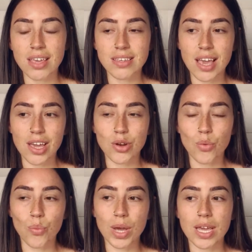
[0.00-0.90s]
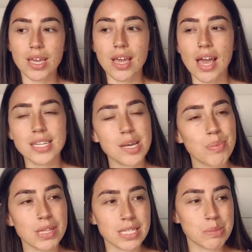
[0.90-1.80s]
Yet we end
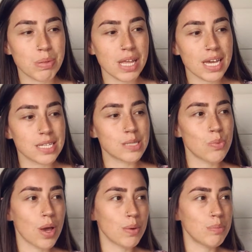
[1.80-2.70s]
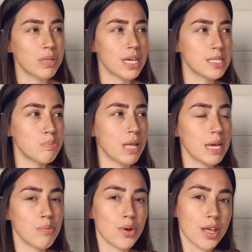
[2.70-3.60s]
up in this place where we place
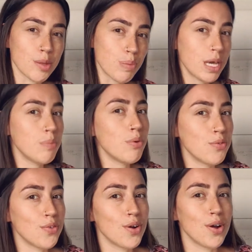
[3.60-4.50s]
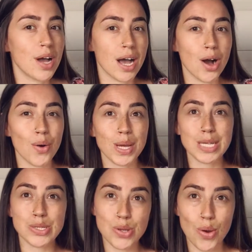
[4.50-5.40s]
blame on other people for our
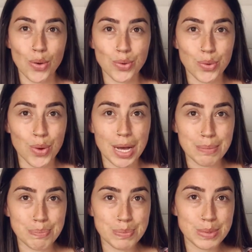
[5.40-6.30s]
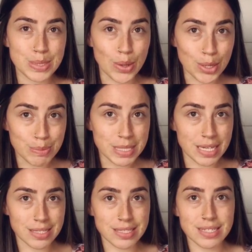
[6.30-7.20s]
internal
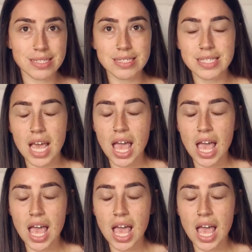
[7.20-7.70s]
circumstances.